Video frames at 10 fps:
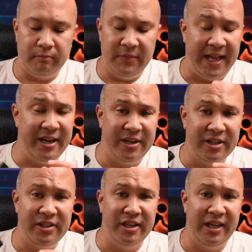and it
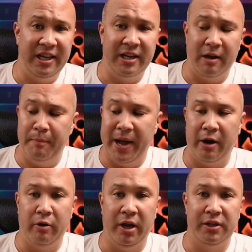doesn't need a
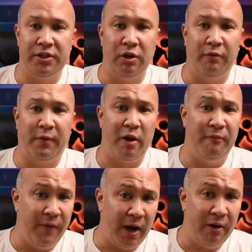battery. So for your
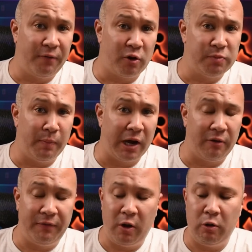very first
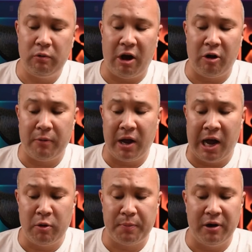microphone, I
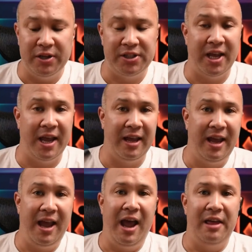would probably say
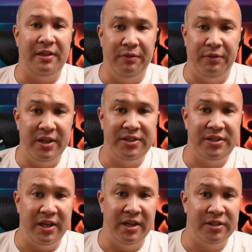that this
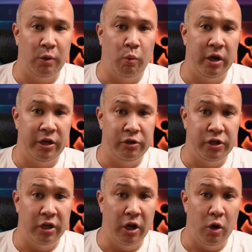is the one you
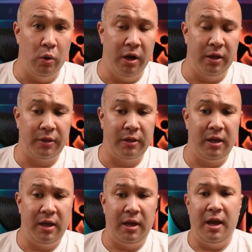should go with.
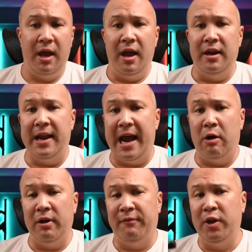Now,
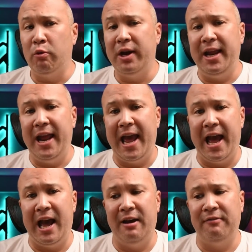if you already
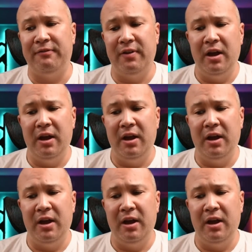have